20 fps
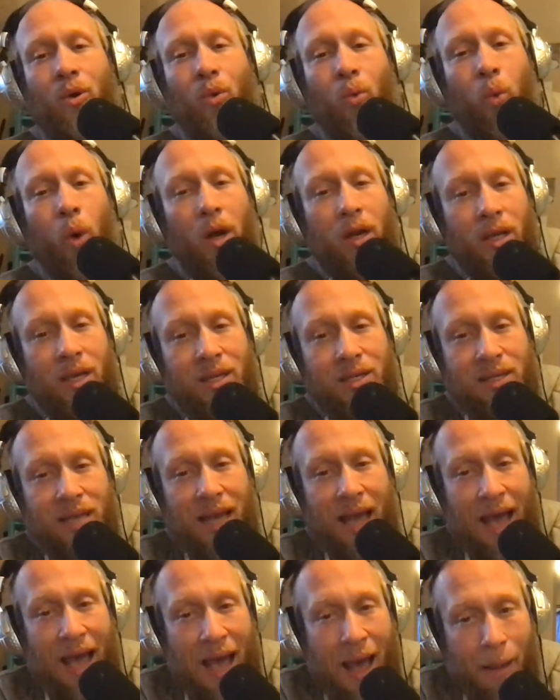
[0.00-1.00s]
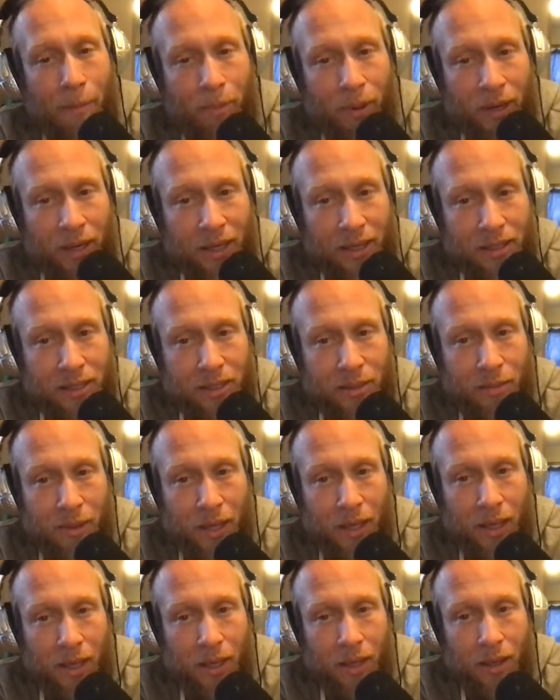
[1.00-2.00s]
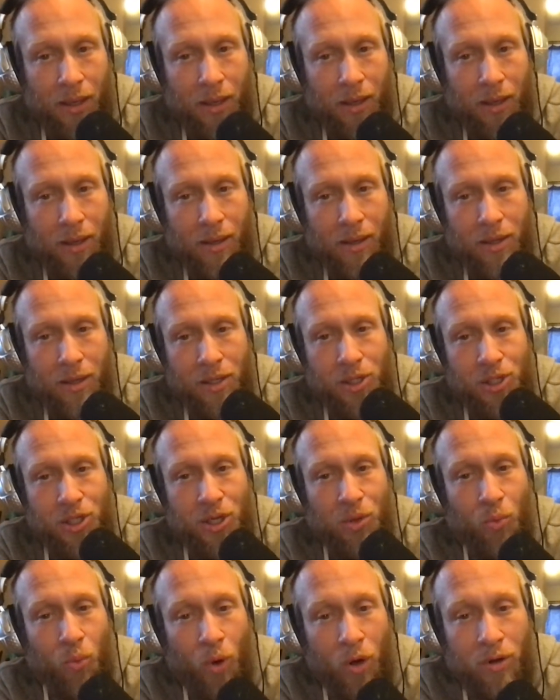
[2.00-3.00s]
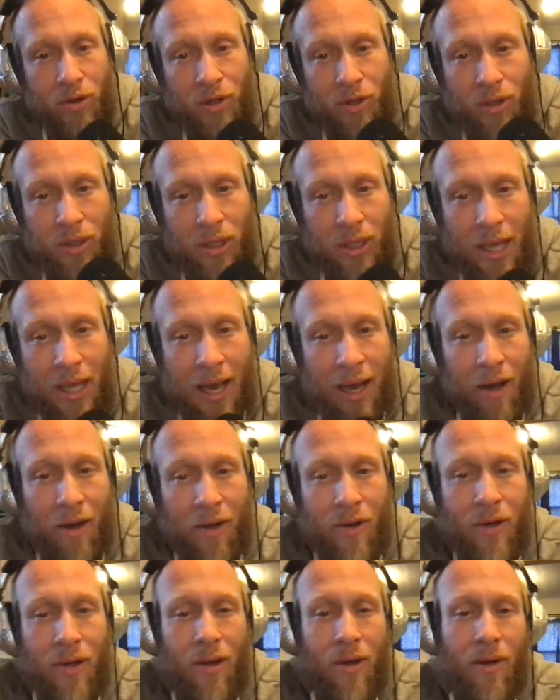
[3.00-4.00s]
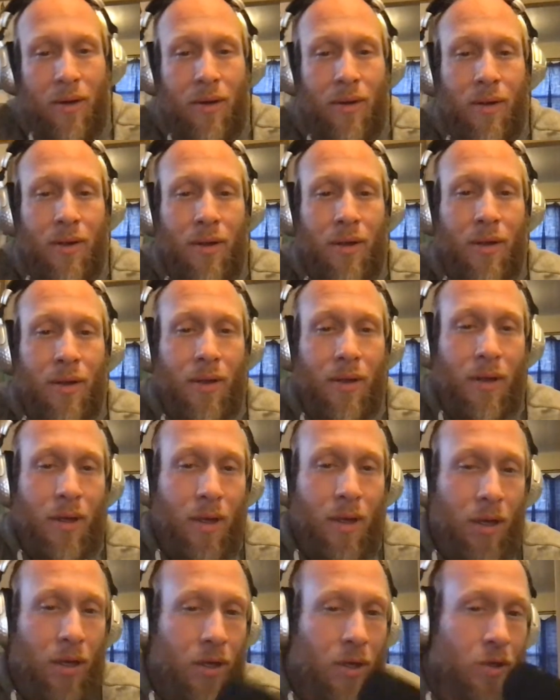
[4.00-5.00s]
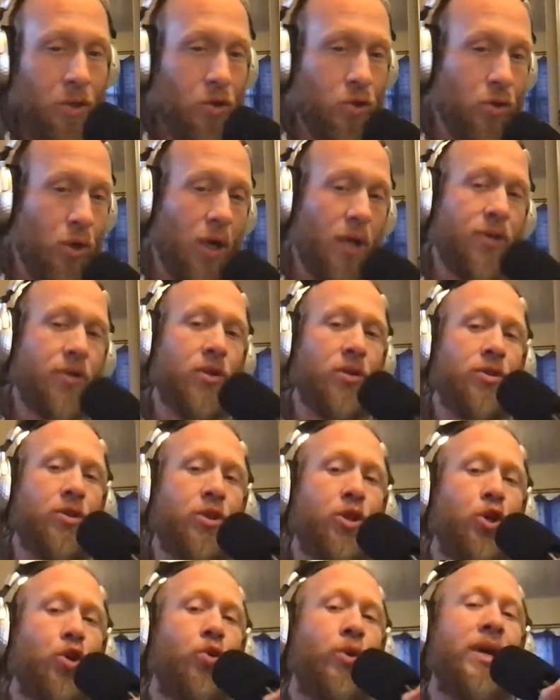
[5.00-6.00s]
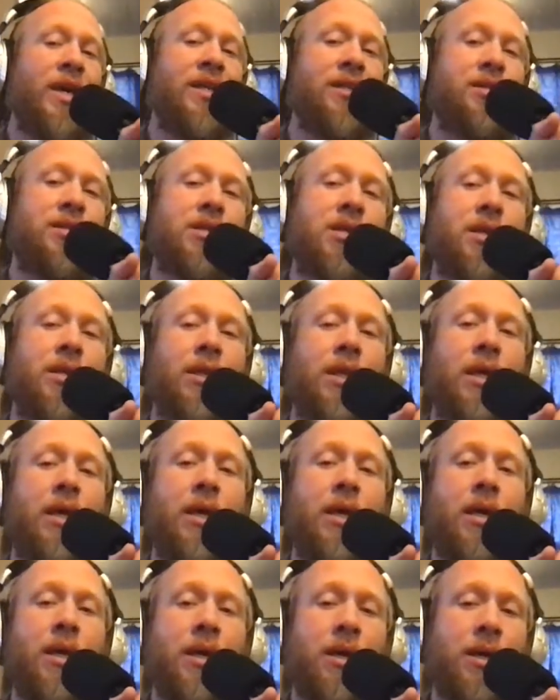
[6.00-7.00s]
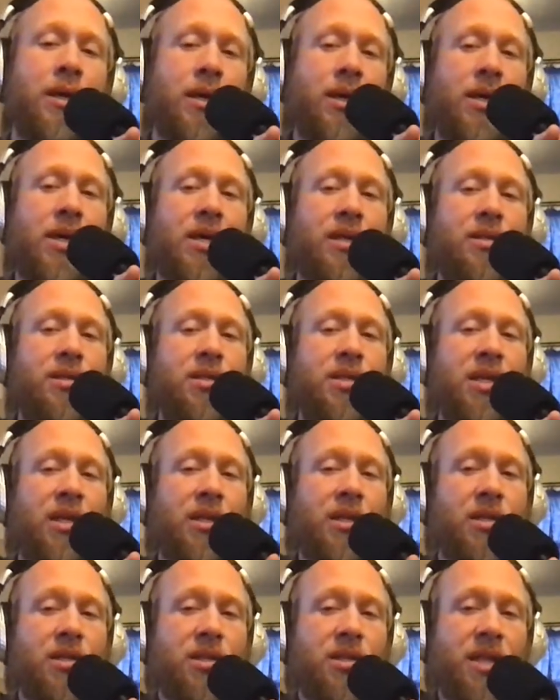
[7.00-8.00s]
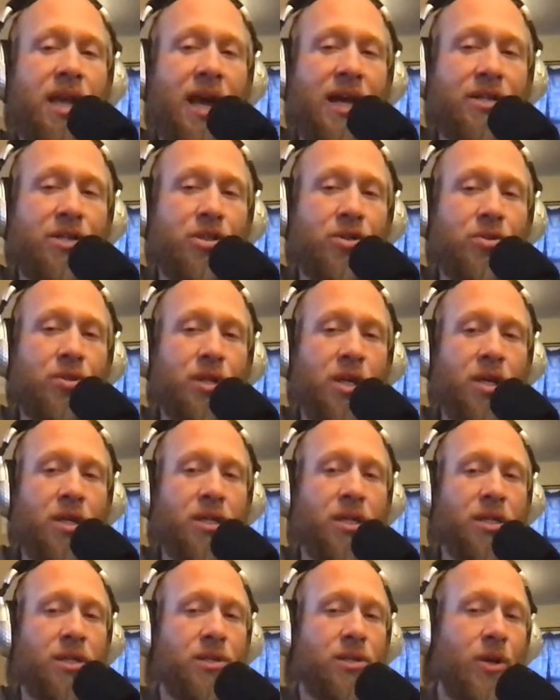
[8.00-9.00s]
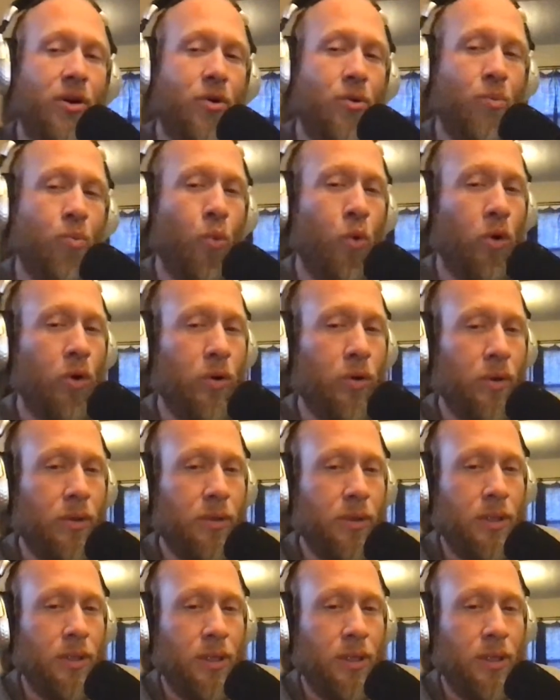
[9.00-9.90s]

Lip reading: What is happening to me? She wondered aloud. Grundle knew instantly. He'd seen the statues on his home world,